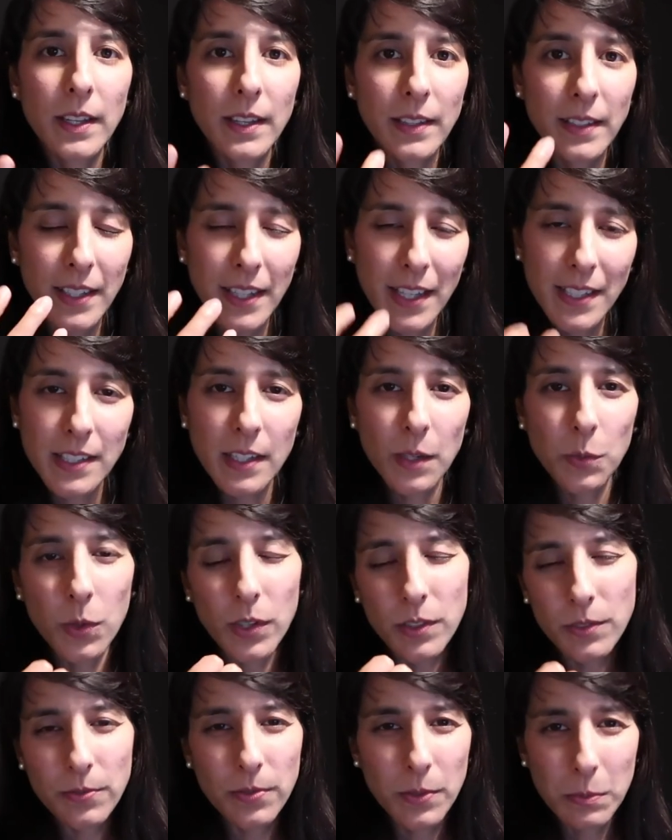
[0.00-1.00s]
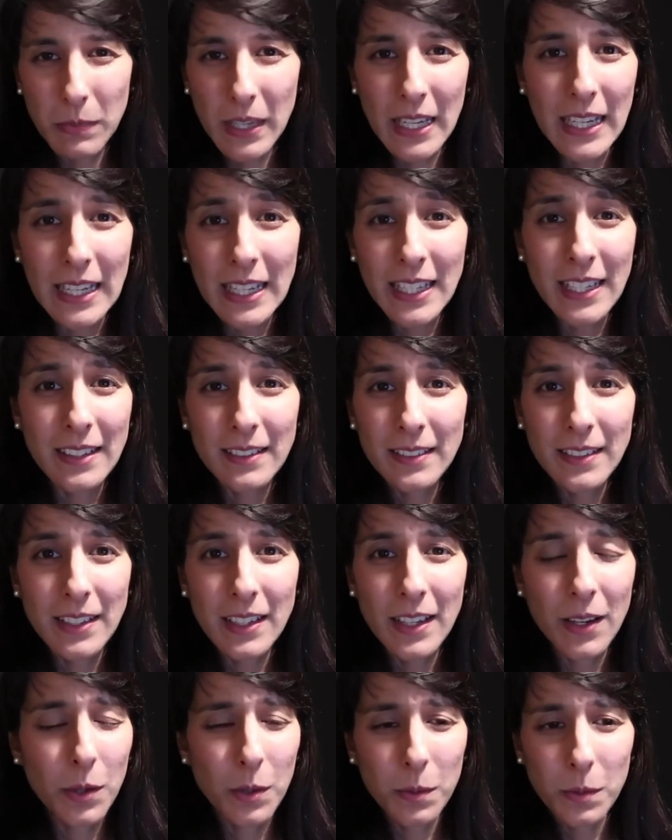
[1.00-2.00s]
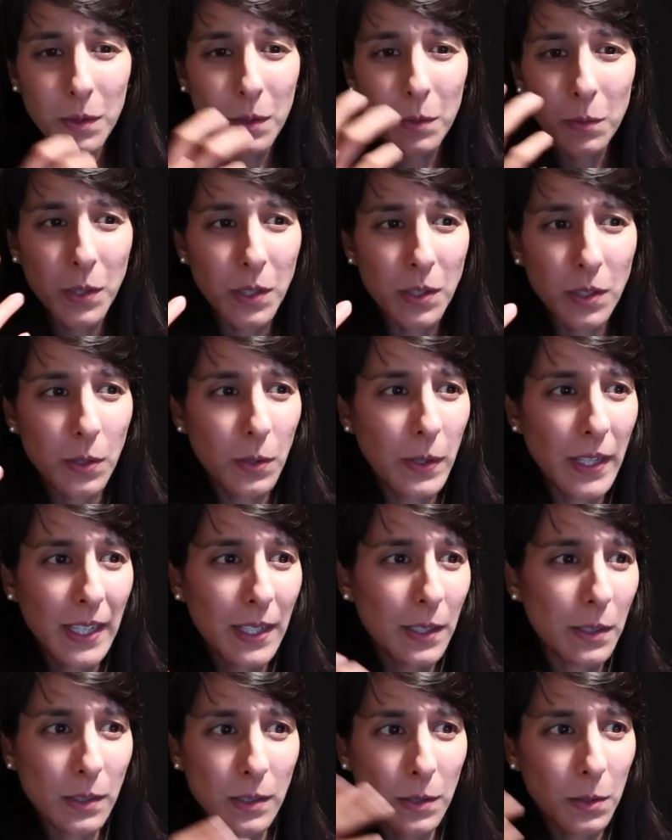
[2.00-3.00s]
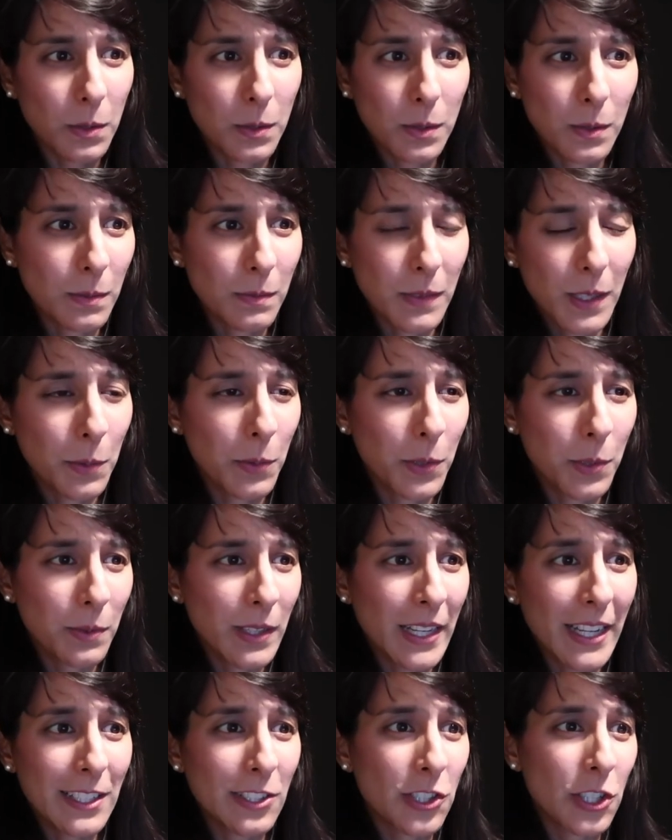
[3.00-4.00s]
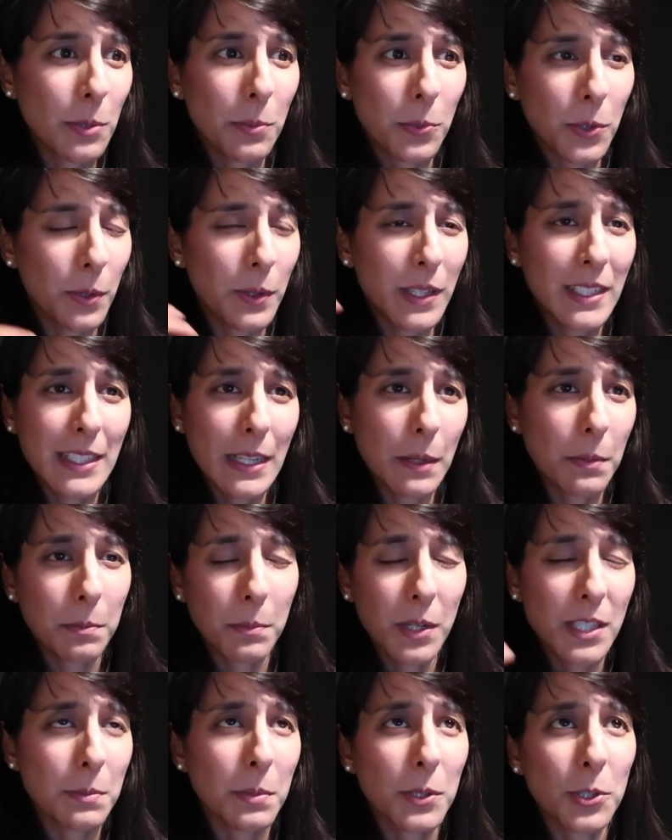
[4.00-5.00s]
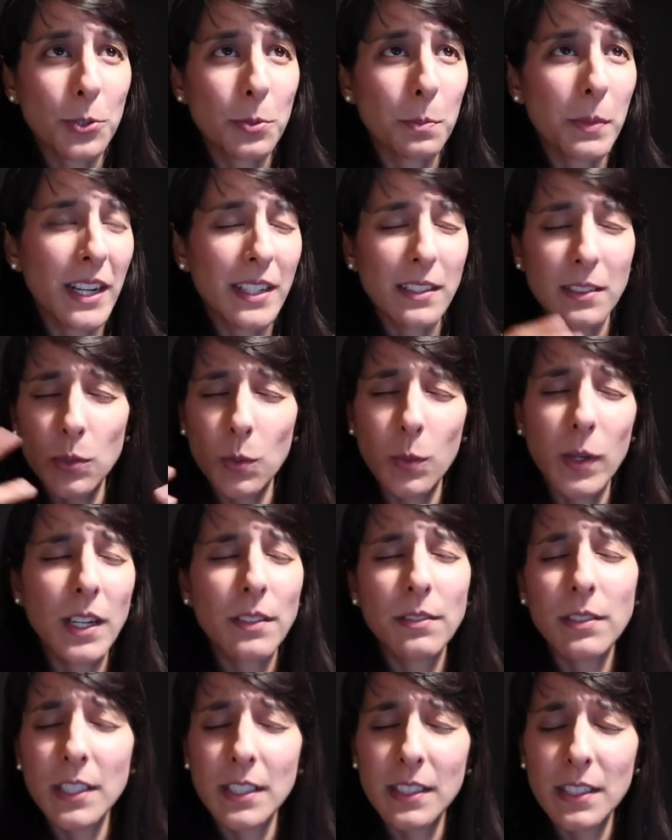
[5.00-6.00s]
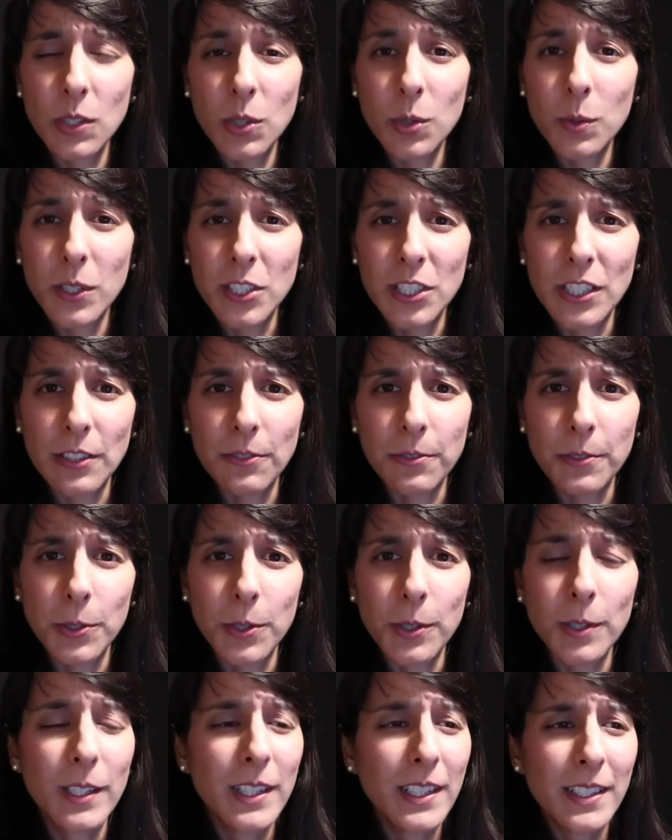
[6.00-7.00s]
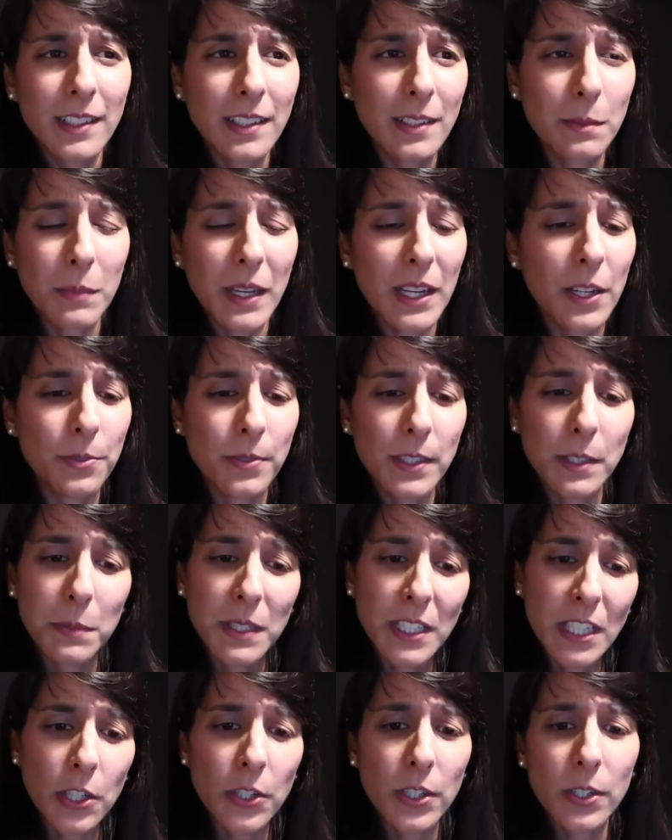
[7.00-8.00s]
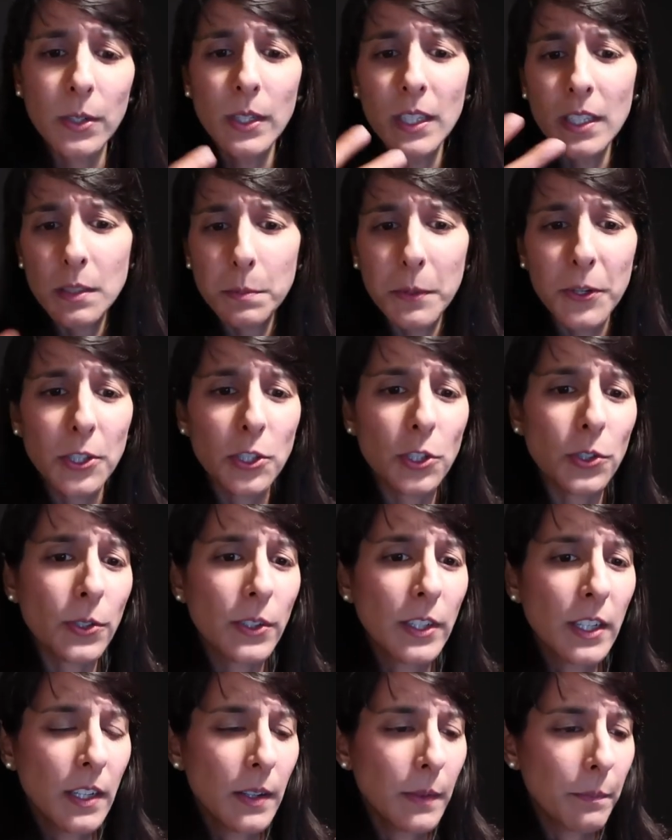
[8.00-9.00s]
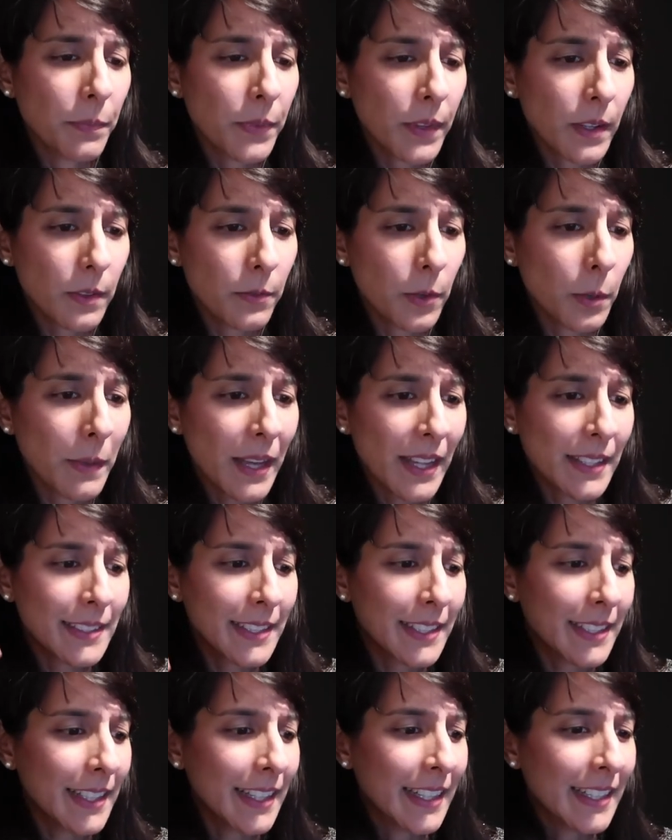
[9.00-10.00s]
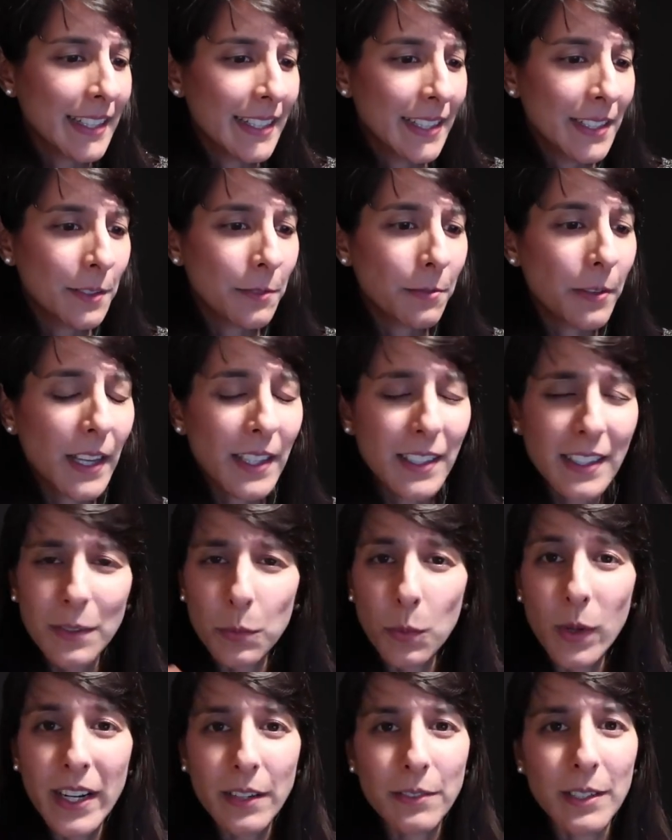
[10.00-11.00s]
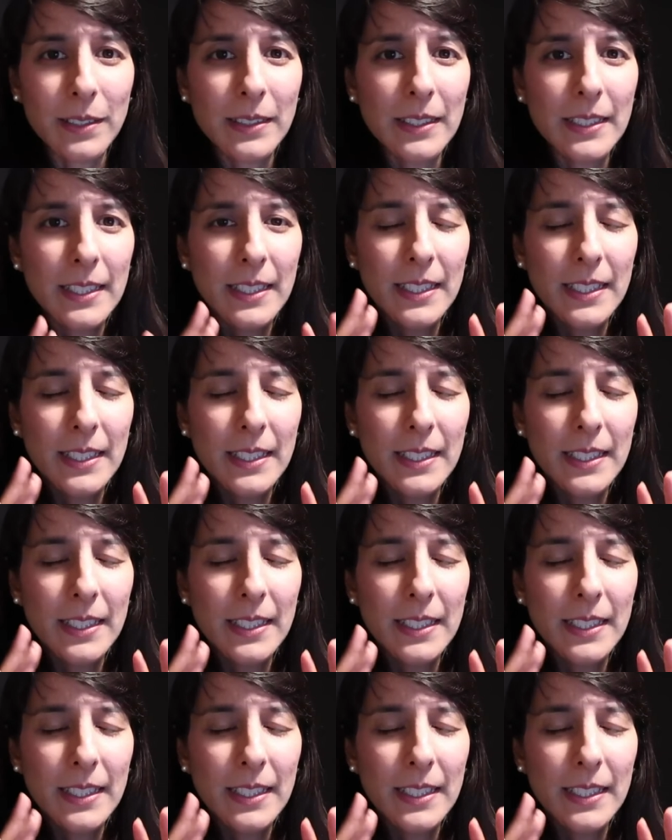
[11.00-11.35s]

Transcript: Yes, I want for me, you know, I want a new house or I want a relationship or I want to deepen my spiritual practice or whatever it is that you're wishing for. Doesn't matter if it's material, spiritual, romantic, fun, whatever.